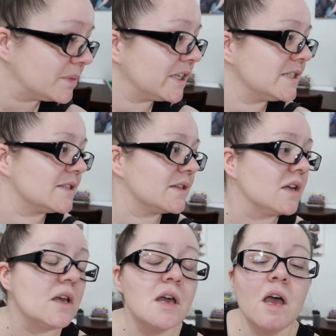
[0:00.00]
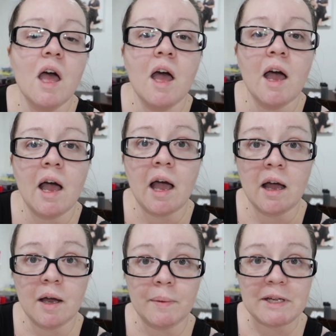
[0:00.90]
please? Um,
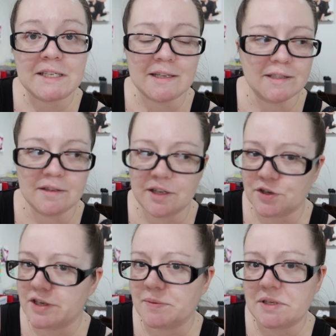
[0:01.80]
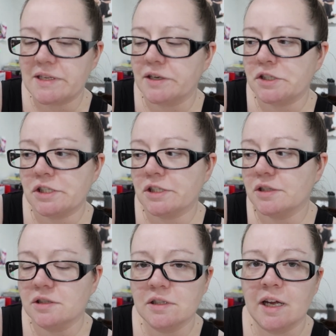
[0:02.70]
I dusted the entertainment
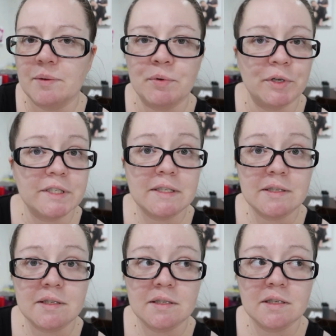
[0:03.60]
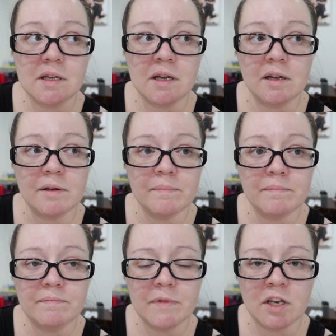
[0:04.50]
center. I put
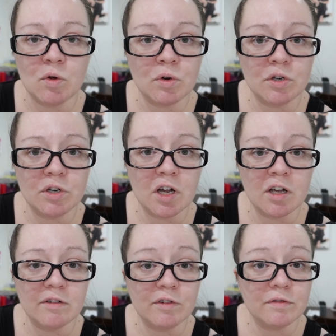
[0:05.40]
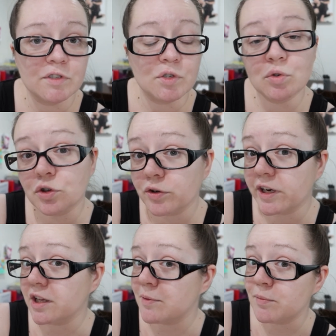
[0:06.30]
um, an order of school
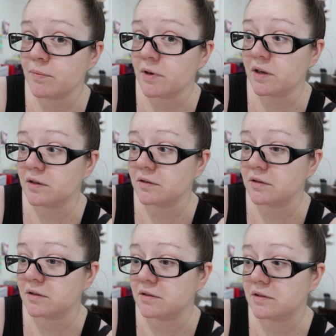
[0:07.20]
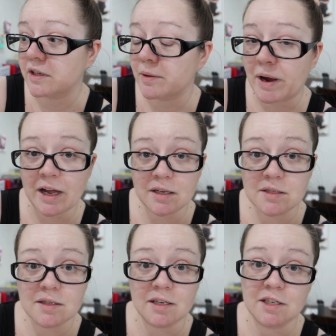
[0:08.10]
curriculum in a
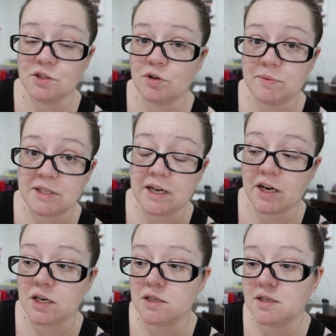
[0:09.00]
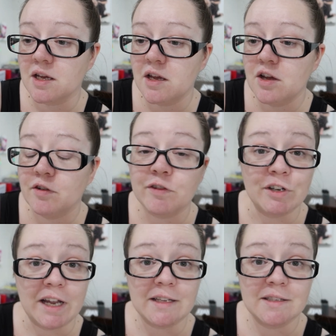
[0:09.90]
box that needs to go upstairs for
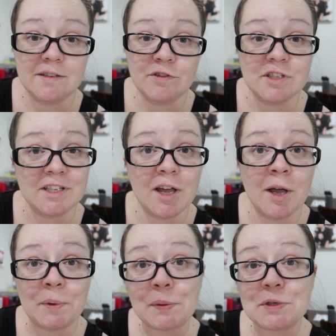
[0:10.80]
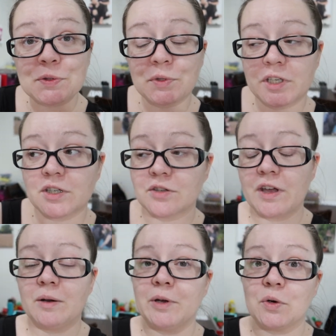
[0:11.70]
next for this upcoming school year so
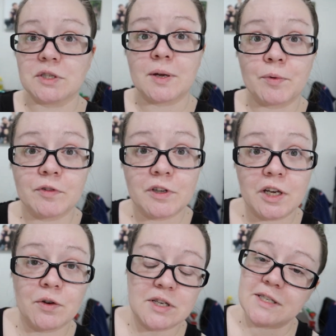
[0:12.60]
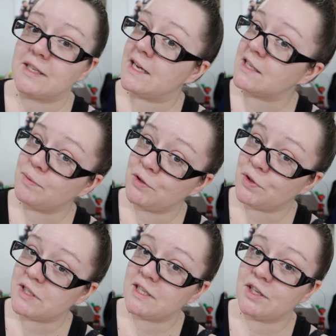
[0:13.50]
that'll be a whole separate video because yes we
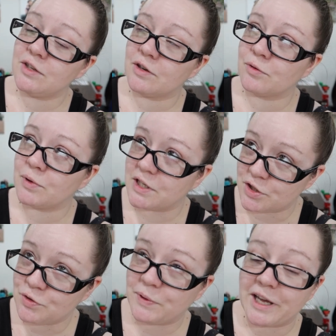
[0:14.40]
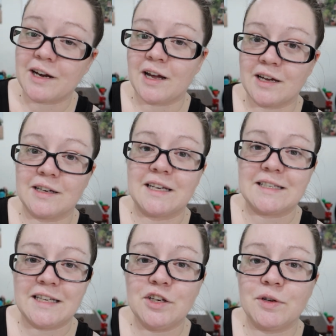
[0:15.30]
do continue or we do plan on
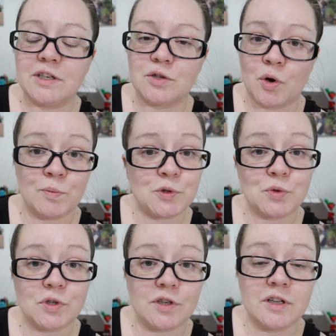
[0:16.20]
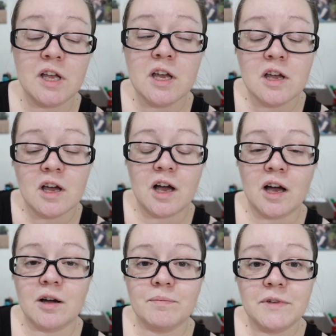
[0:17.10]
continuing to homeschool
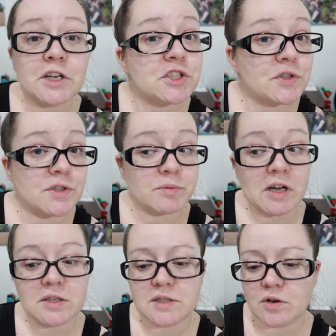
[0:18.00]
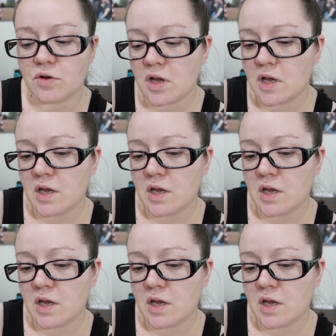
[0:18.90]
um, next year as well so